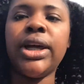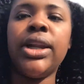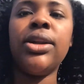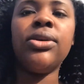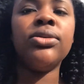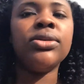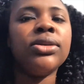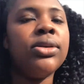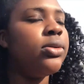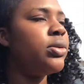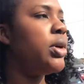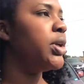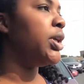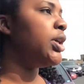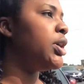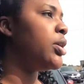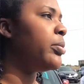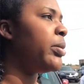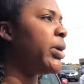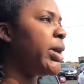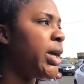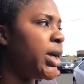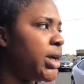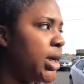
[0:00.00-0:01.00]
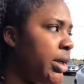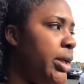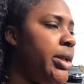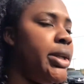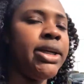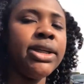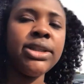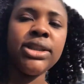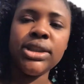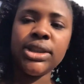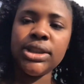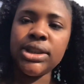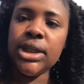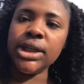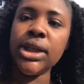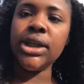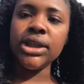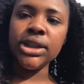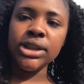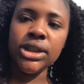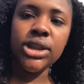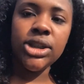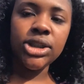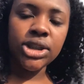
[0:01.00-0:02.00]
I don't go in here buying
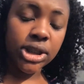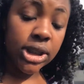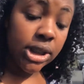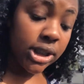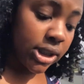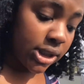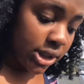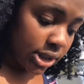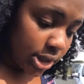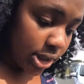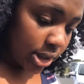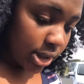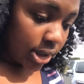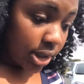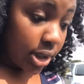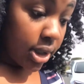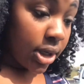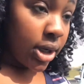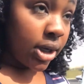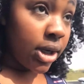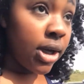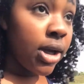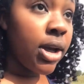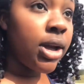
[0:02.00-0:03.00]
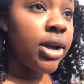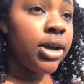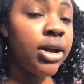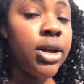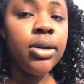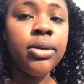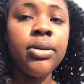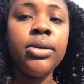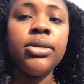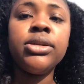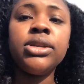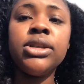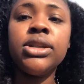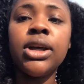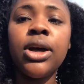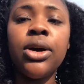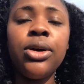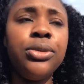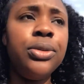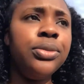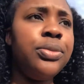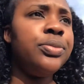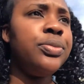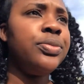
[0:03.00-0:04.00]
unnecessary shit.
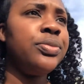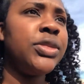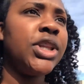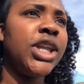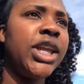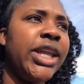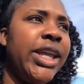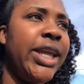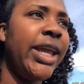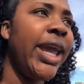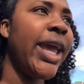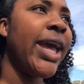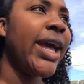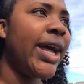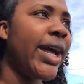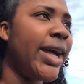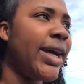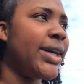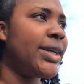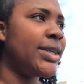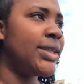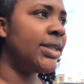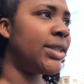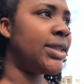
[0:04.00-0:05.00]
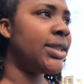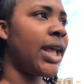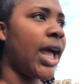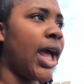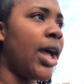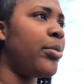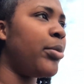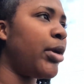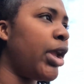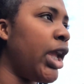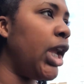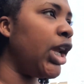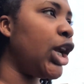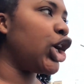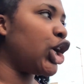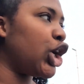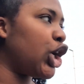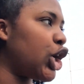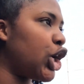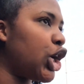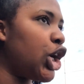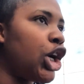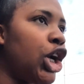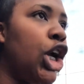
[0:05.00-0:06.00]
So yeah, I'm
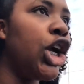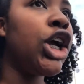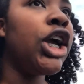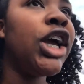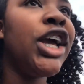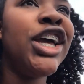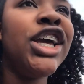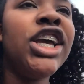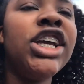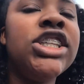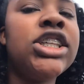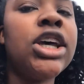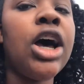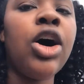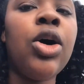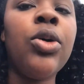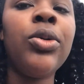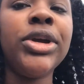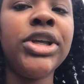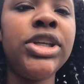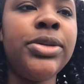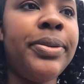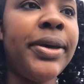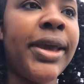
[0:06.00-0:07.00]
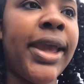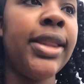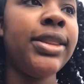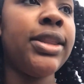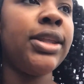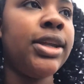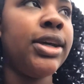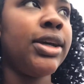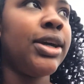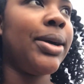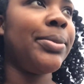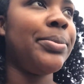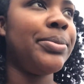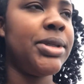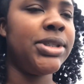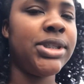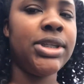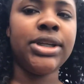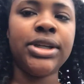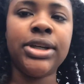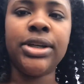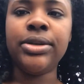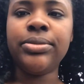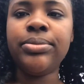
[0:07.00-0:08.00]
here. It's always packed in the
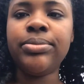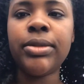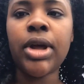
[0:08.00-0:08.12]
commissary,